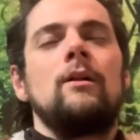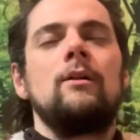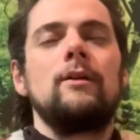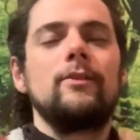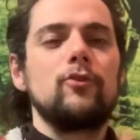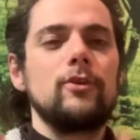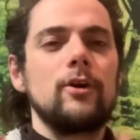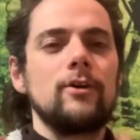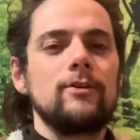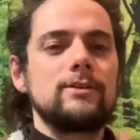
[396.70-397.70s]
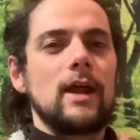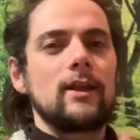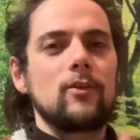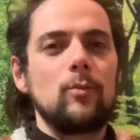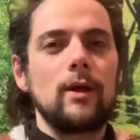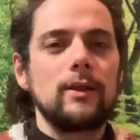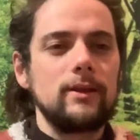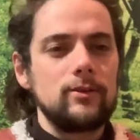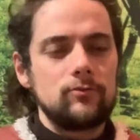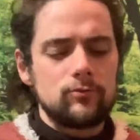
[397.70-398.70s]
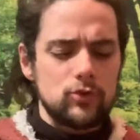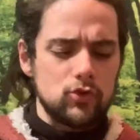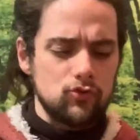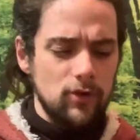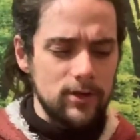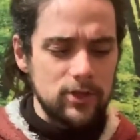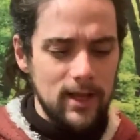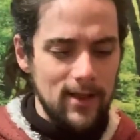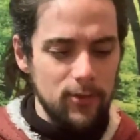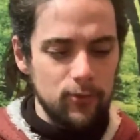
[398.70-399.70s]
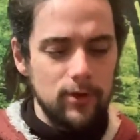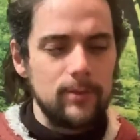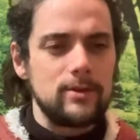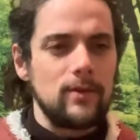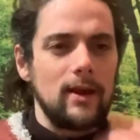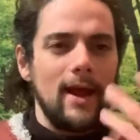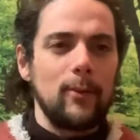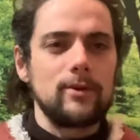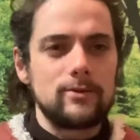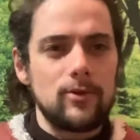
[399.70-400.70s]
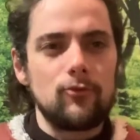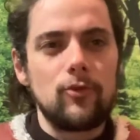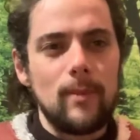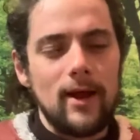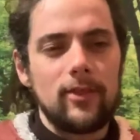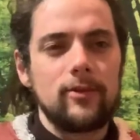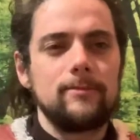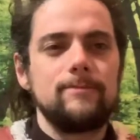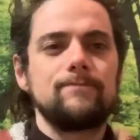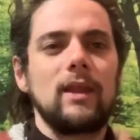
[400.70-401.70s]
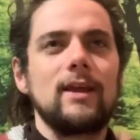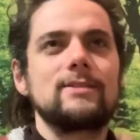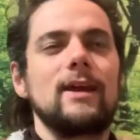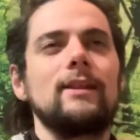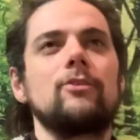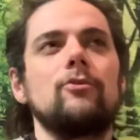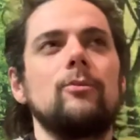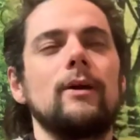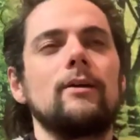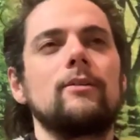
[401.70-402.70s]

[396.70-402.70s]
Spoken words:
In through the nose, down into the belly, stretching out the ribs and then outwards through the mouth. Exhaling through the mouth.